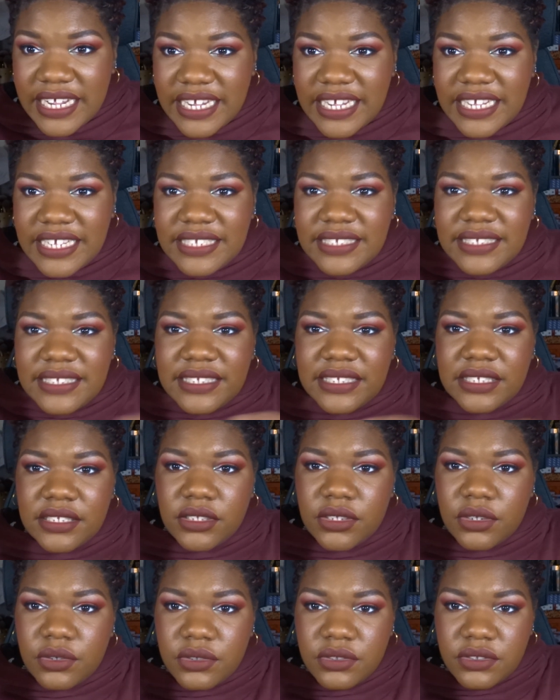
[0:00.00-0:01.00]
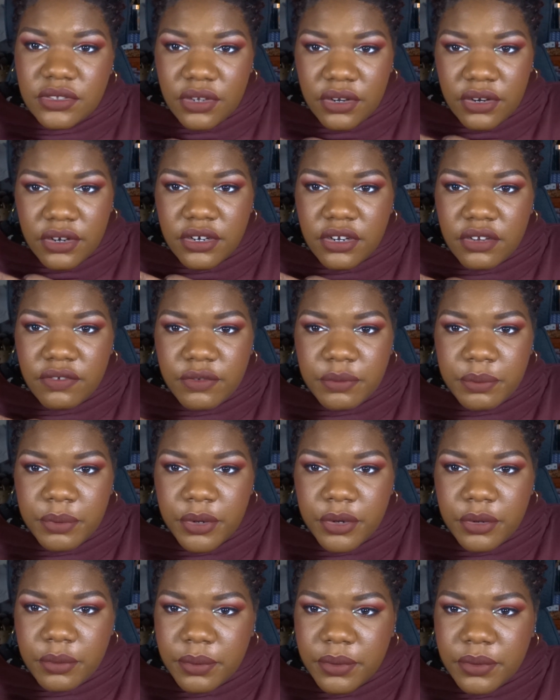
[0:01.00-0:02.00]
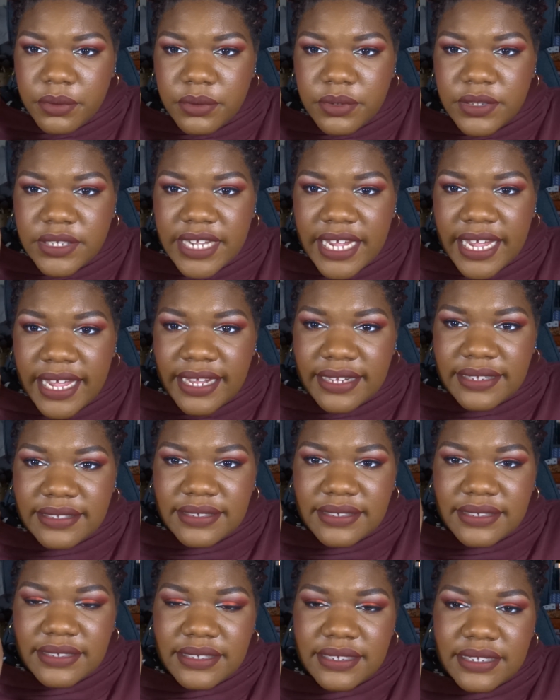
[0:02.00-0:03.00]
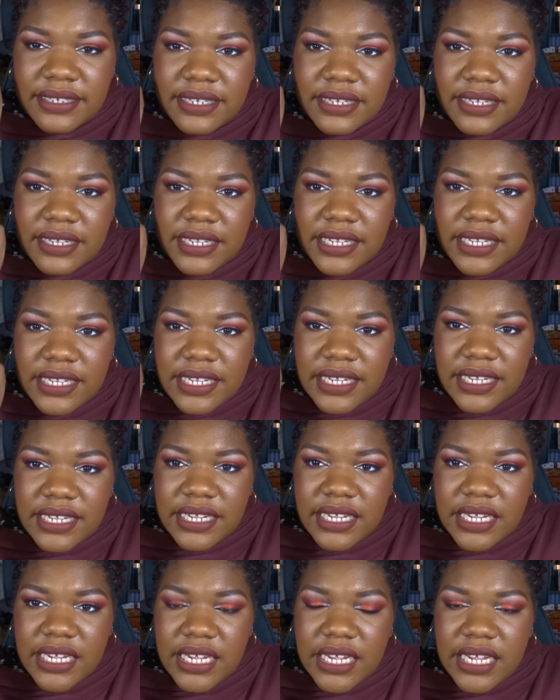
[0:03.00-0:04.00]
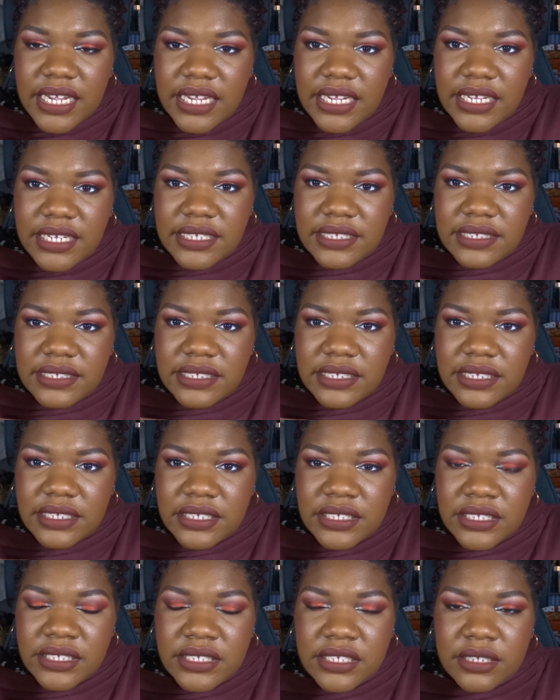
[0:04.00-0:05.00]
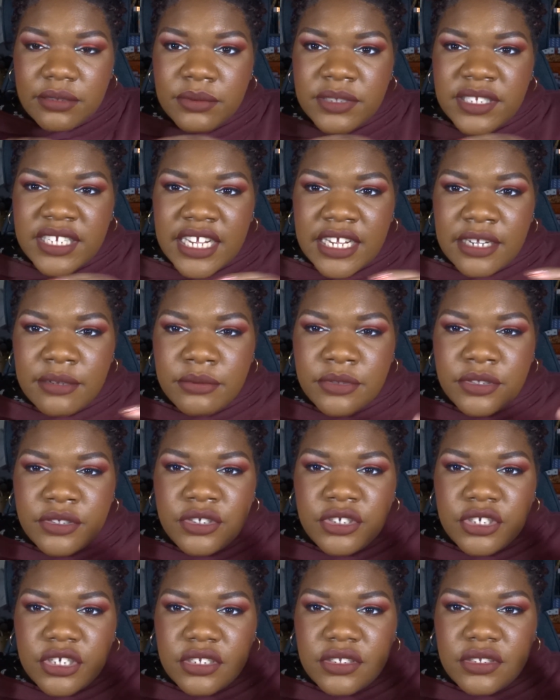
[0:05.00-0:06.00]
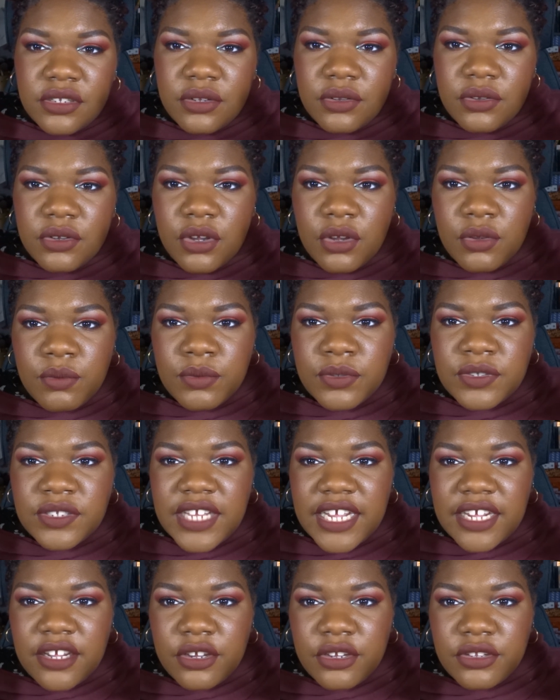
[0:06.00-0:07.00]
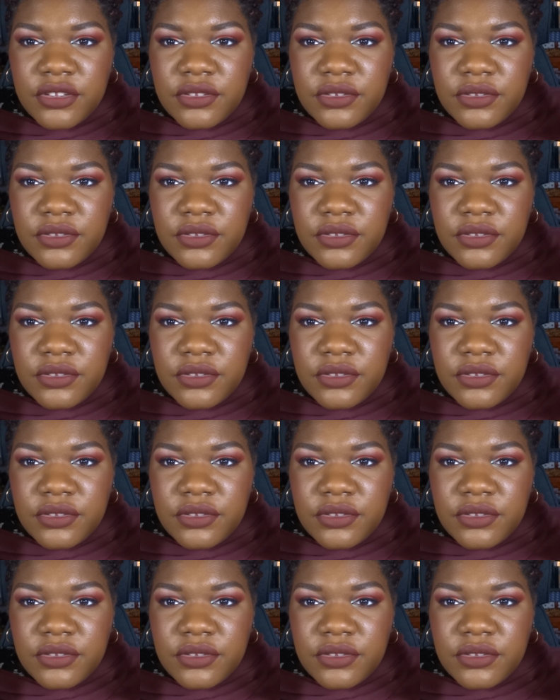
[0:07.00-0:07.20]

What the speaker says: It's so dark of a purple that it sometimes just look almost like a